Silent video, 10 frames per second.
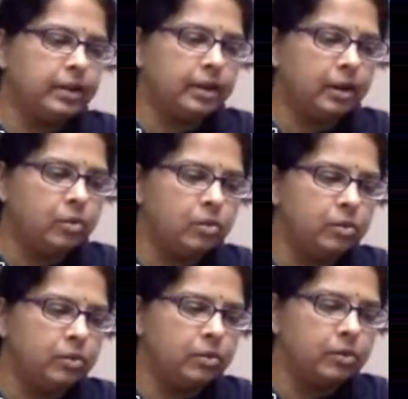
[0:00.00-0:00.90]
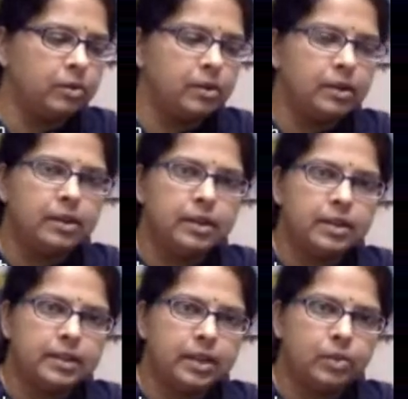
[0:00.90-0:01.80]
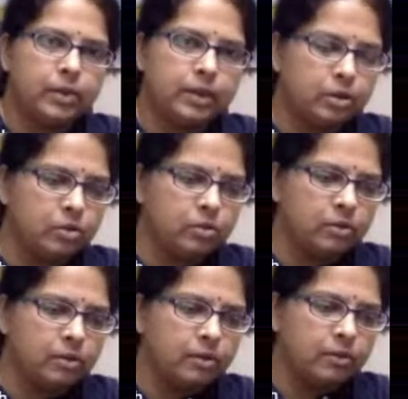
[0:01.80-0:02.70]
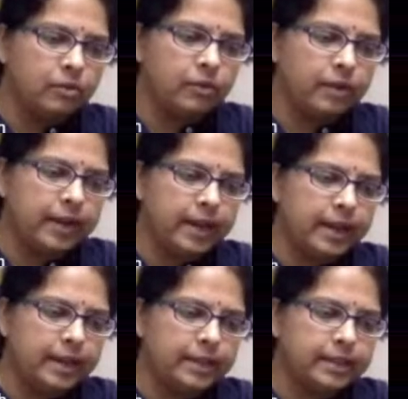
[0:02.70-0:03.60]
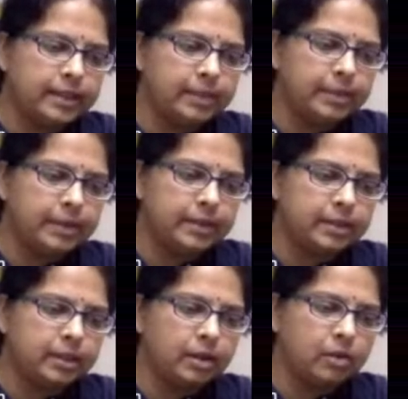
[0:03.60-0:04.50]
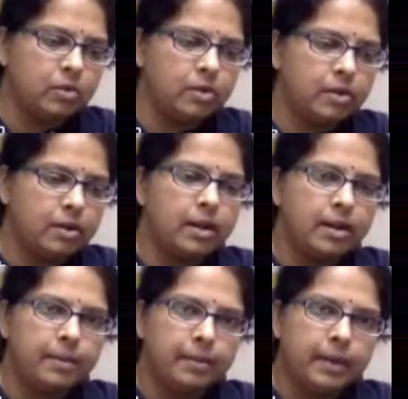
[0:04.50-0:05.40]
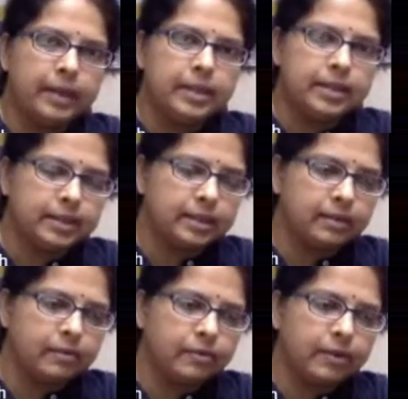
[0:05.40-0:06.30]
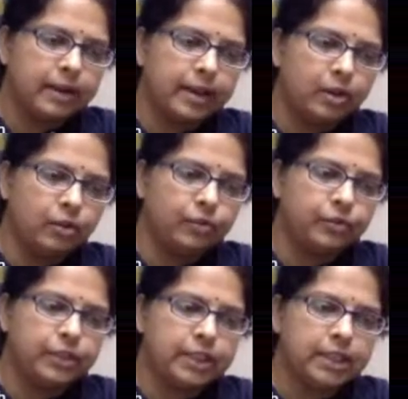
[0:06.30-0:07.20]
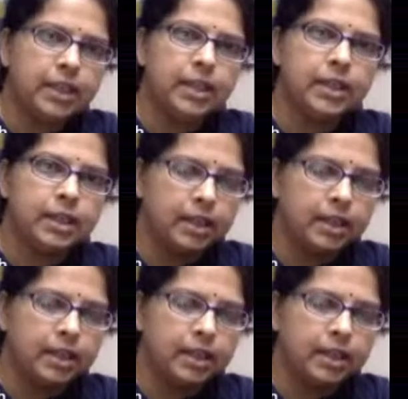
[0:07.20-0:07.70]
tau is equal to phi at t plus tau minus phi of t